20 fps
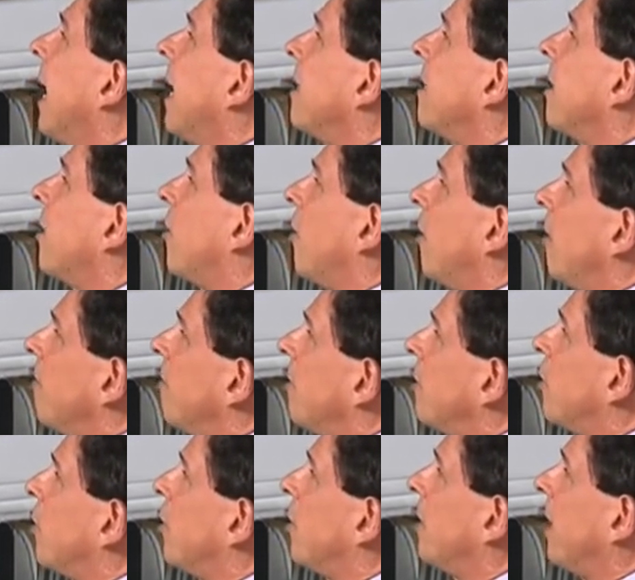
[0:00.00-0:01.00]
And the
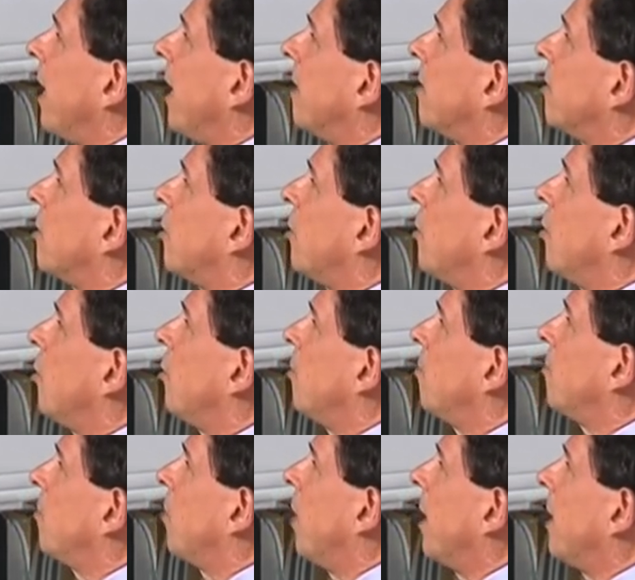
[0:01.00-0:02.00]
curvature tensor, you
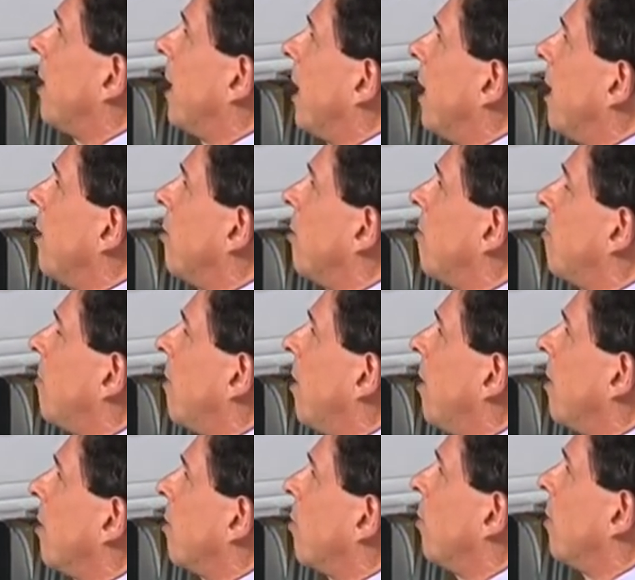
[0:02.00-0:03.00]
take the inner
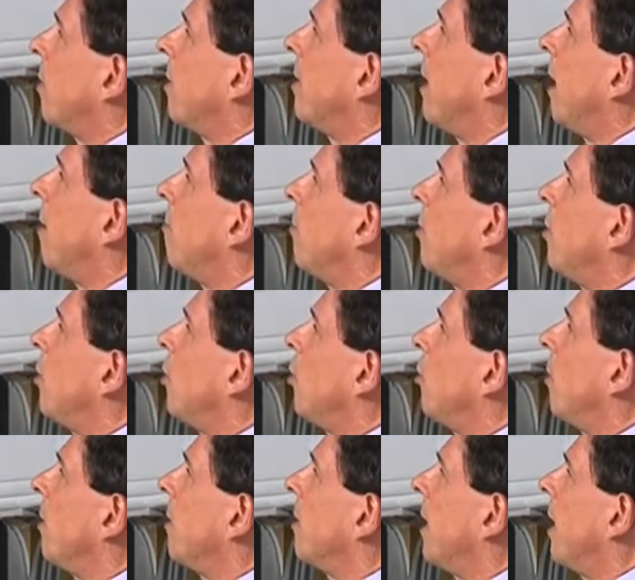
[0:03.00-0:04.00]
product with
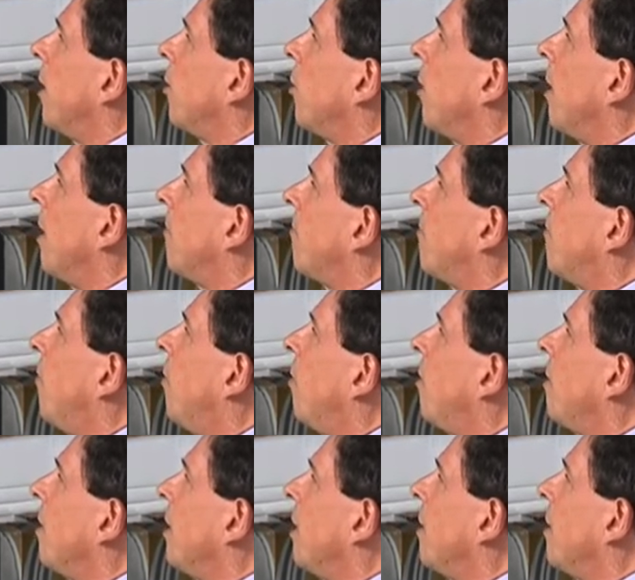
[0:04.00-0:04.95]
w, and now you have 4